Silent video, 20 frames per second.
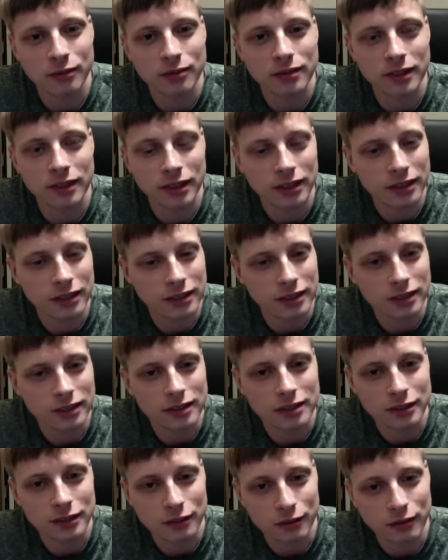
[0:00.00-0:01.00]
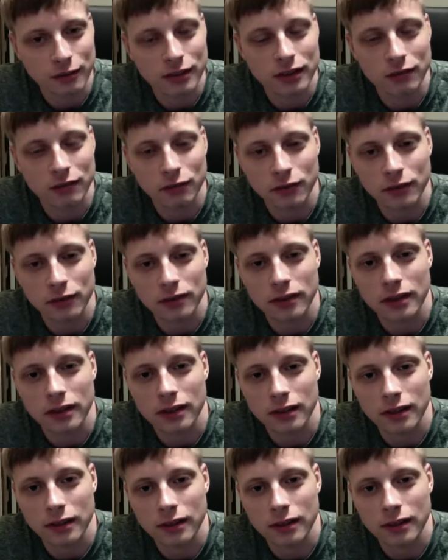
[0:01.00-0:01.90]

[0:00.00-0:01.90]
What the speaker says: They could have done this a little differently.